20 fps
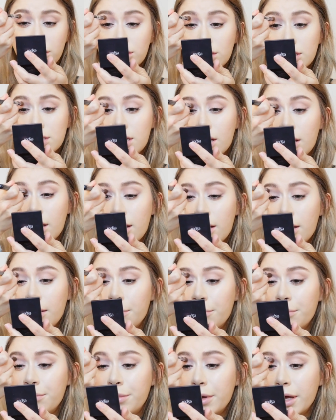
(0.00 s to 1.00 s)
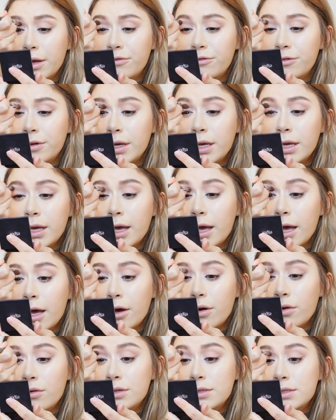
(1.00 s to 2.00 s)
and just buffing
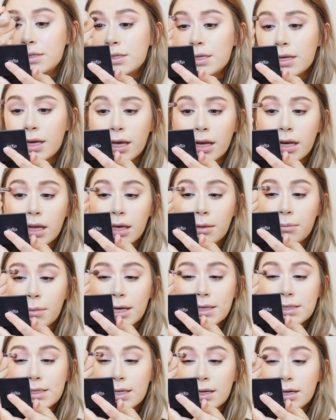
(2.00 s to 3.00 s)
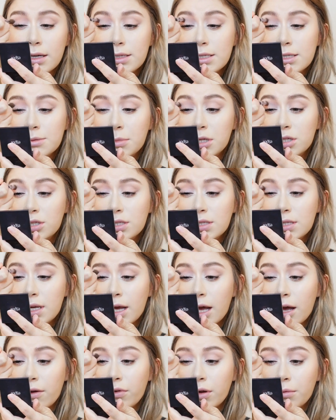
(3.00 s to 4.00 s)
out any mascara smudges
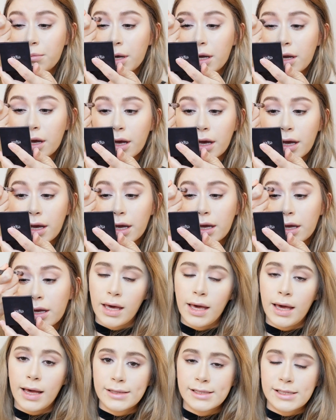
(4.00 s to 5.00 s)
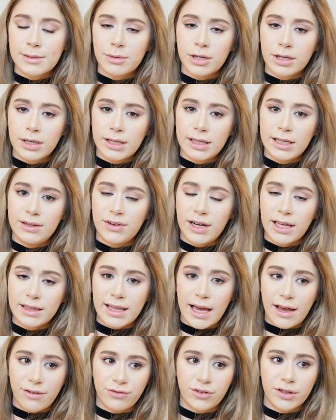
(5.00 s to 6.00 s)
I have on my eye. And I'm going to leave it
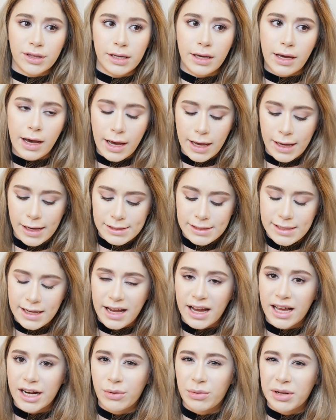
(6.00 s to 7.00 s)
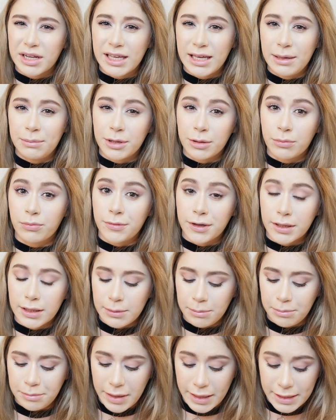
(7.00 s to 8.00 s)
at that for the eyes. I kind of want to keep them
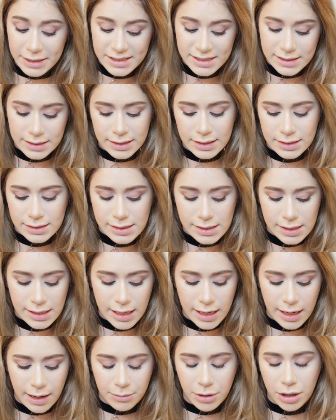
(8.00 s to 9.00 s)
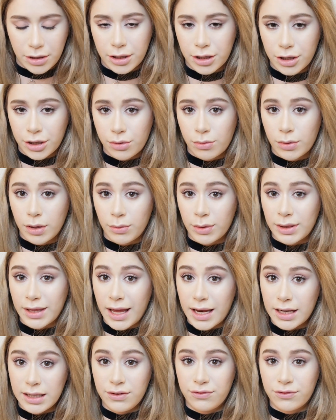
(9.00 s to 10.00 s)
really basic today. I'm not going to go in
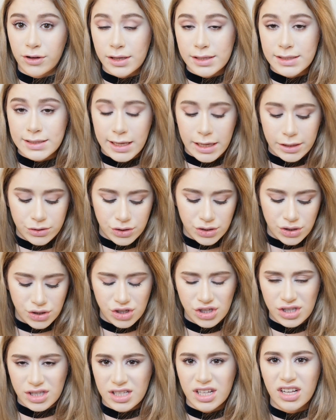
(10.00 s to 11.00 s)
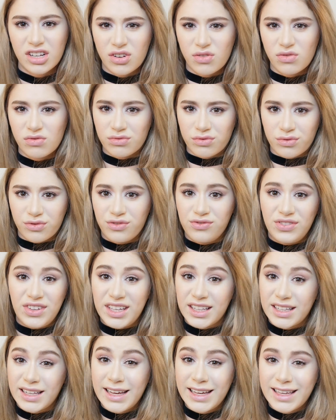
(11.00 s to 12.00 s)
with any false lashes just because I don't
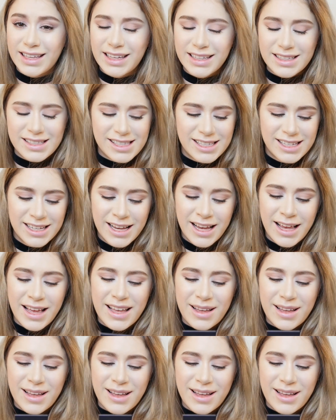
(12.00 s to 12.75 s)
feel like it.